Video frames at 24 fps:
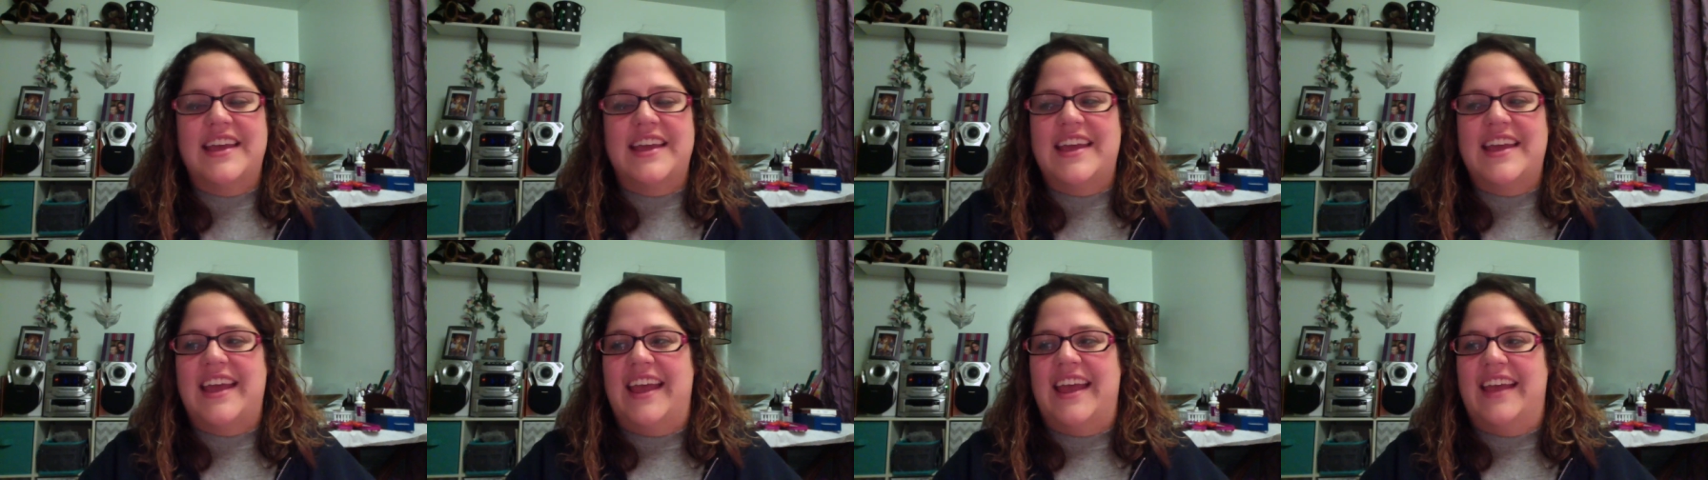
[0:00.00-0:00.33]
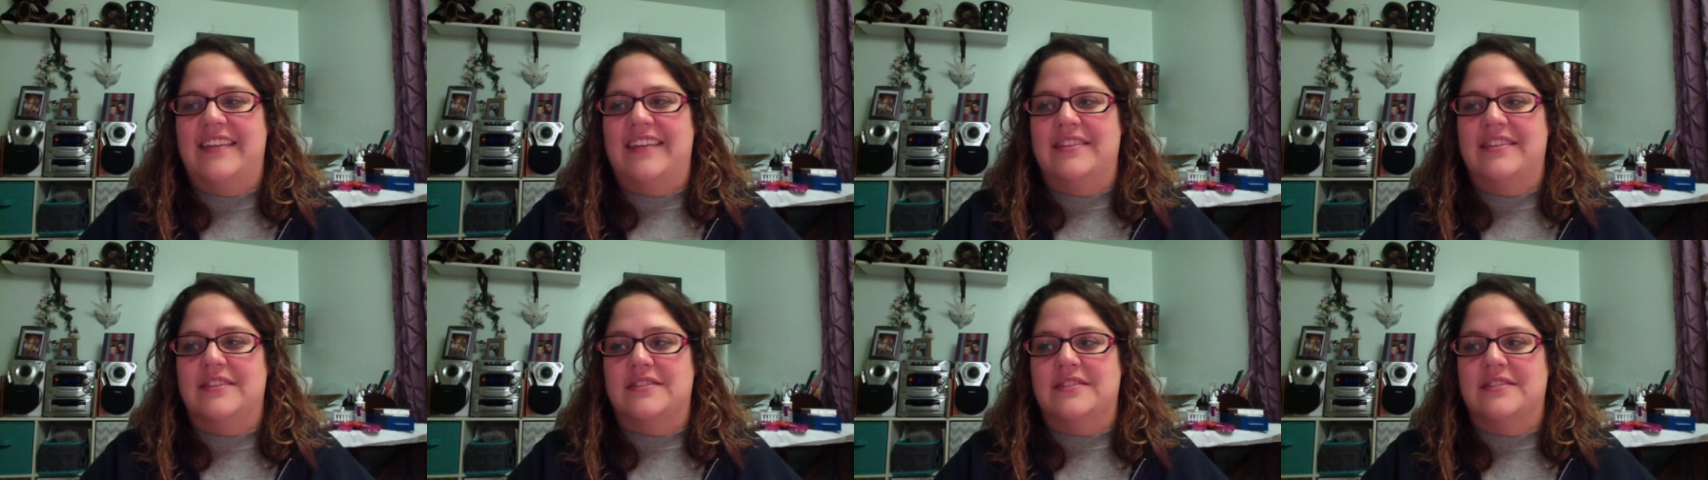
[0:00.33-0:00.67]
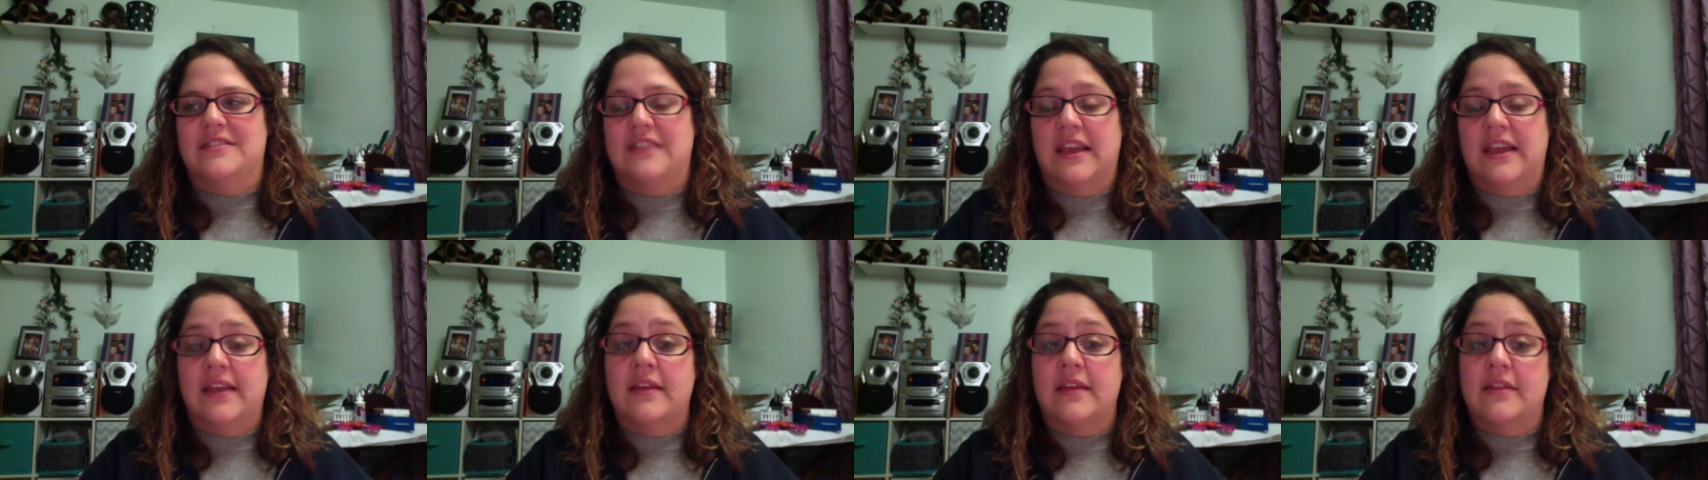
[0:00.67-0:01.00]
And the
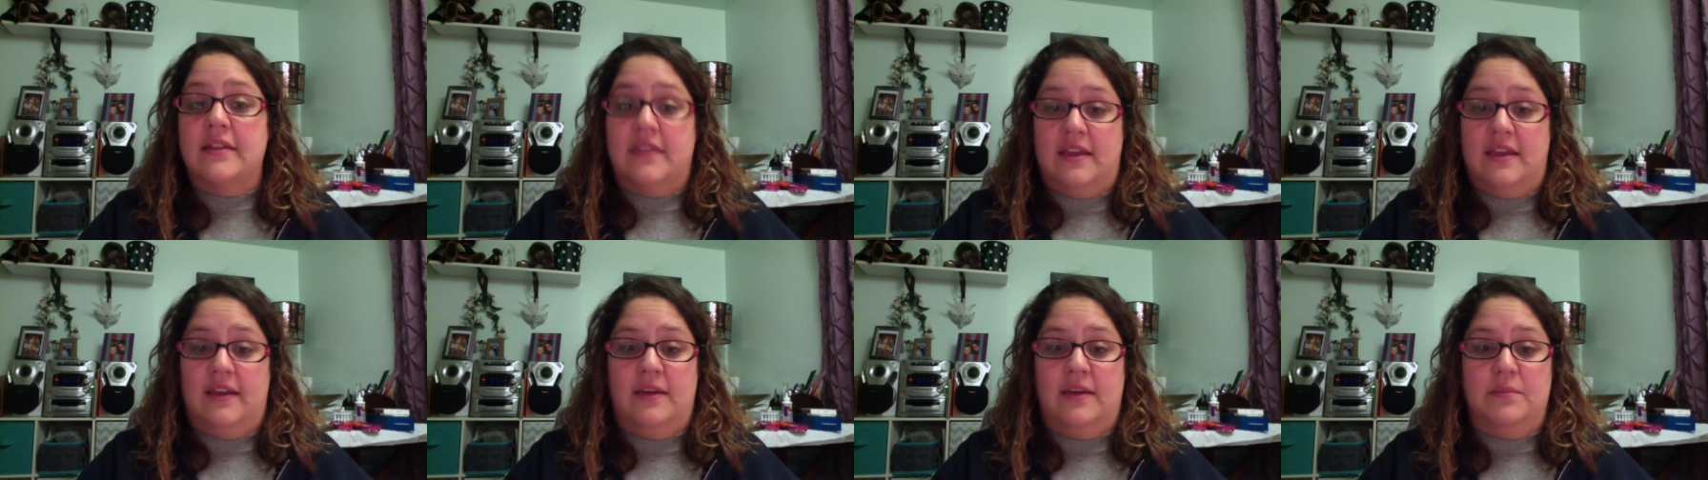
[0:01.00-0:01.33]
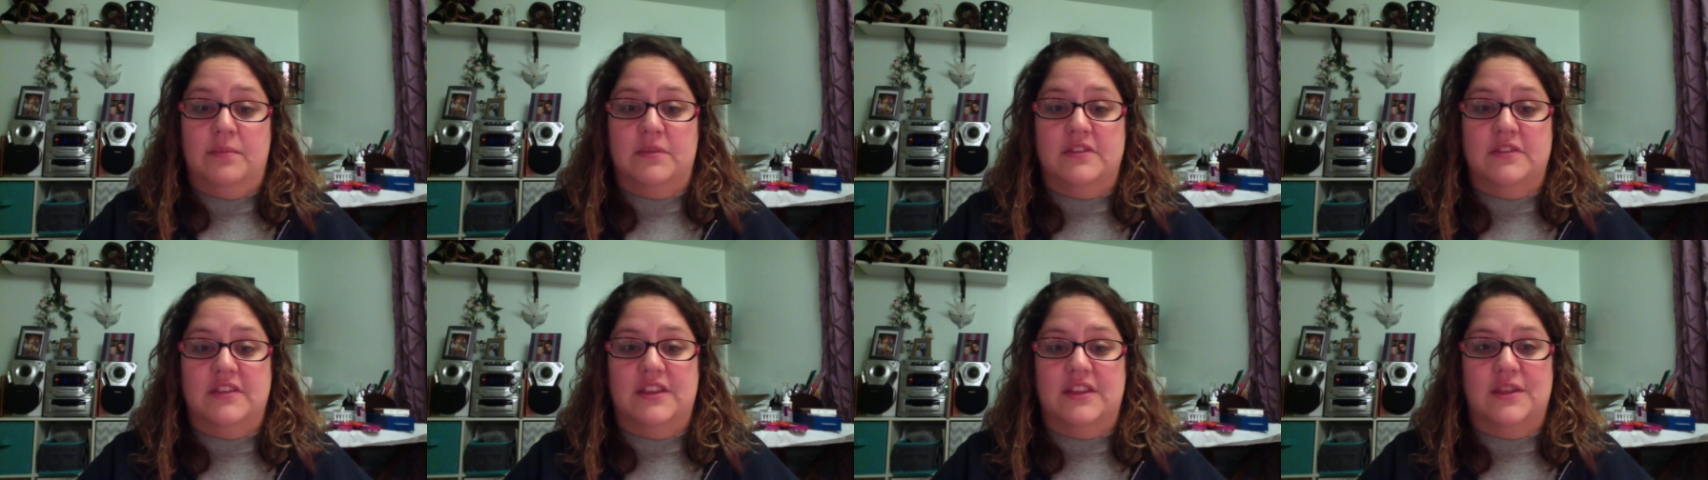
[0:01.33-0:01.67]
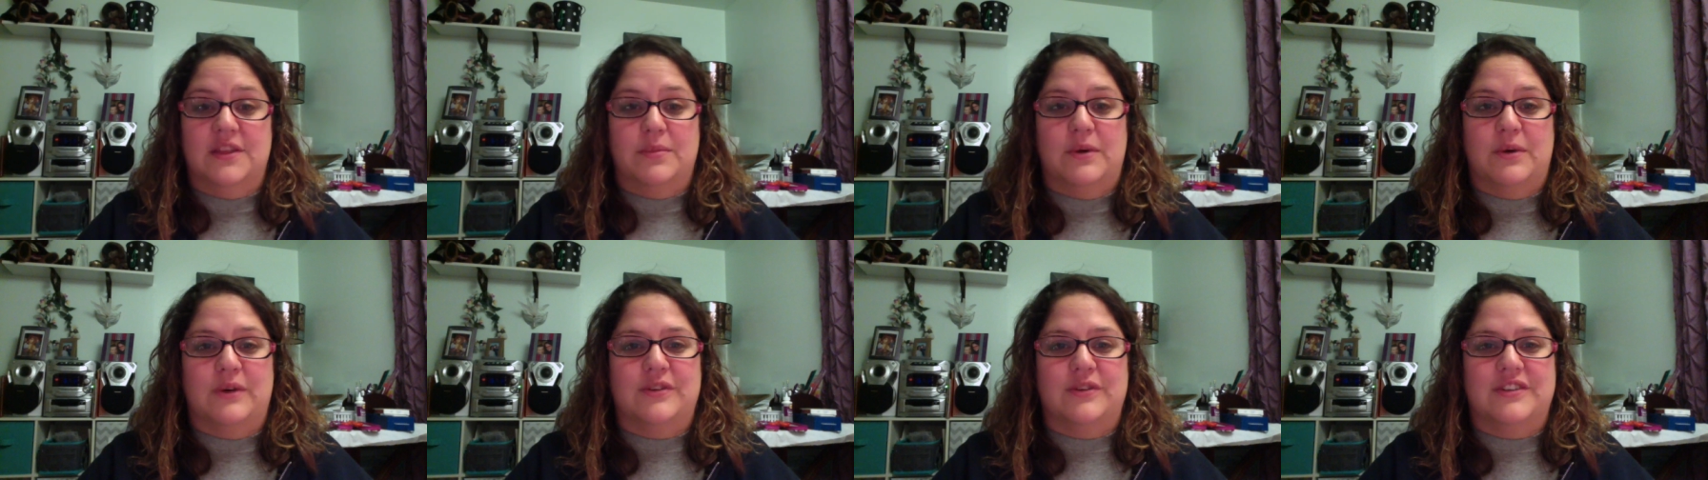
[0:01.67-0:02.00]
second thing I'm missing the
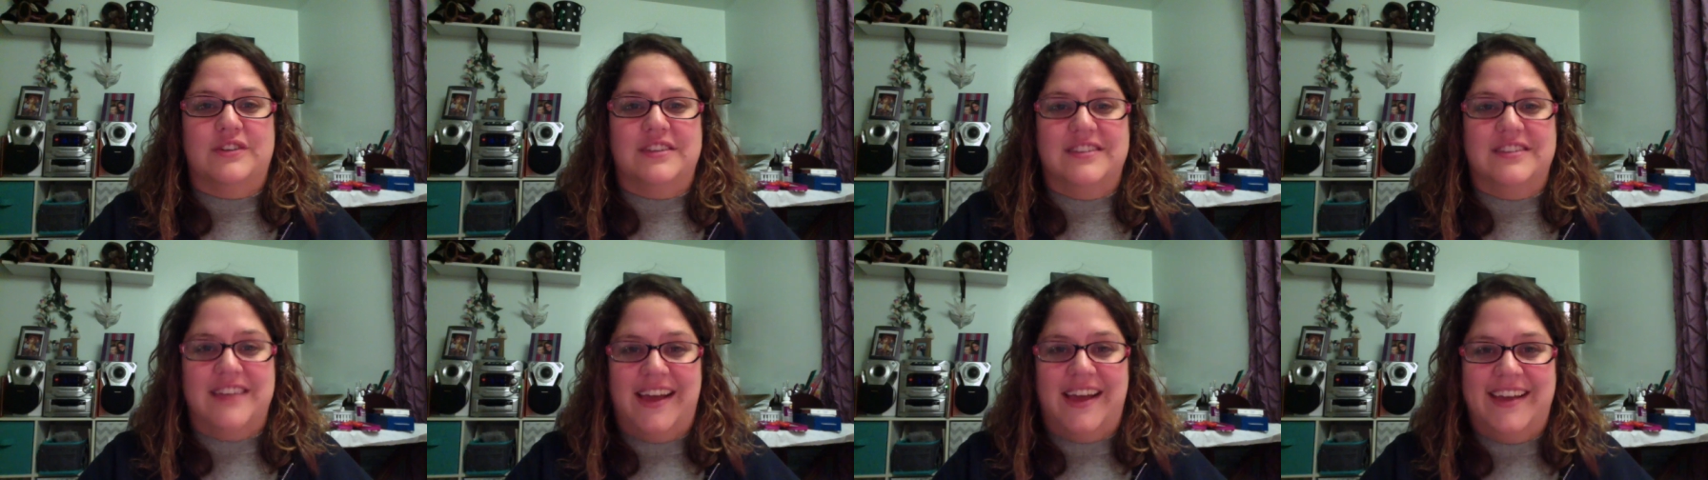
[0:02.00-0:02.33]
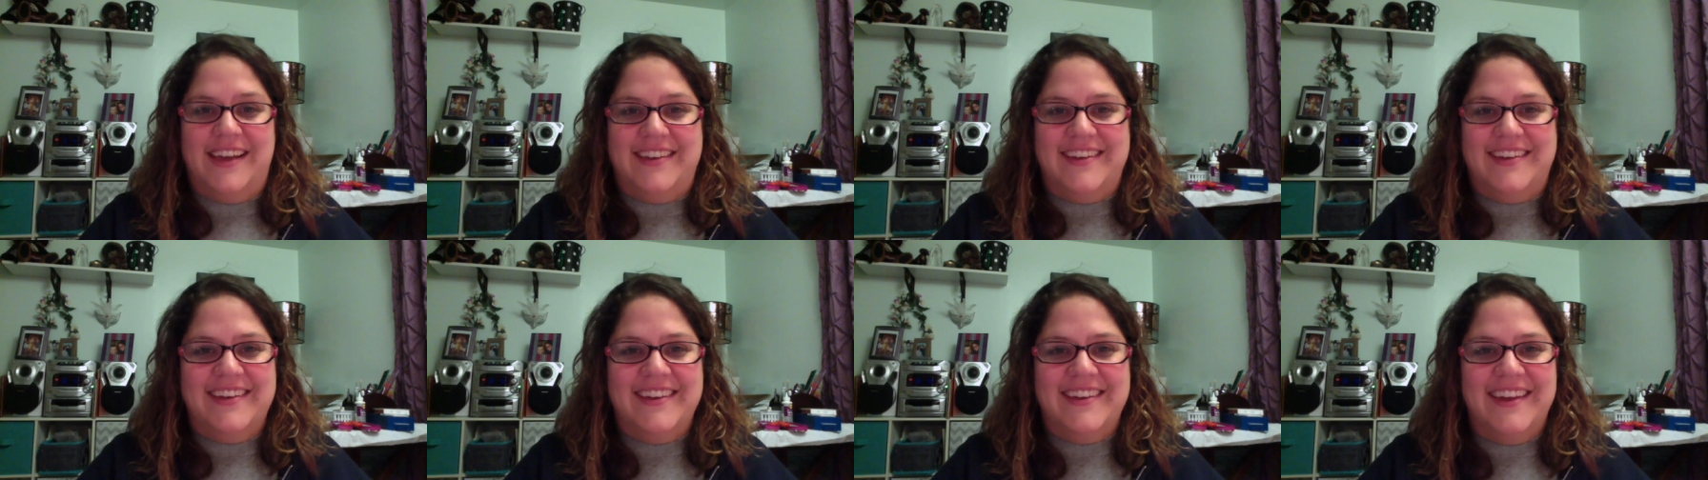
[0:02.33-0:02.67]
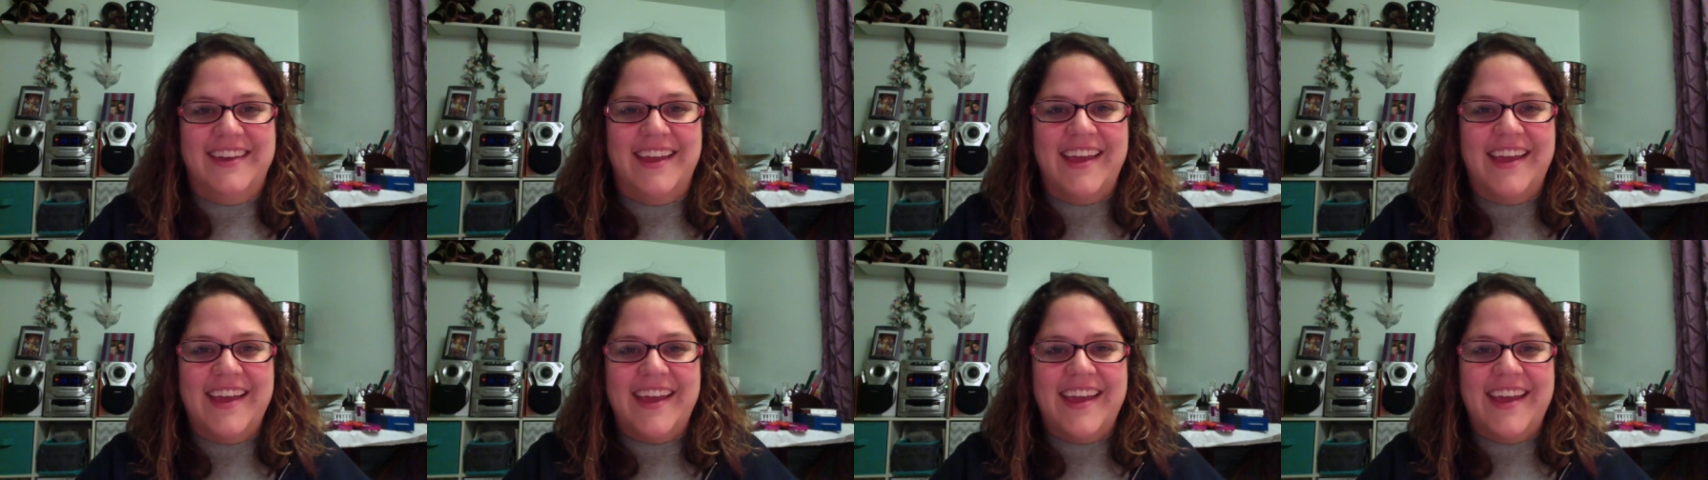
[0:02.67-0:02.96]
most is onion.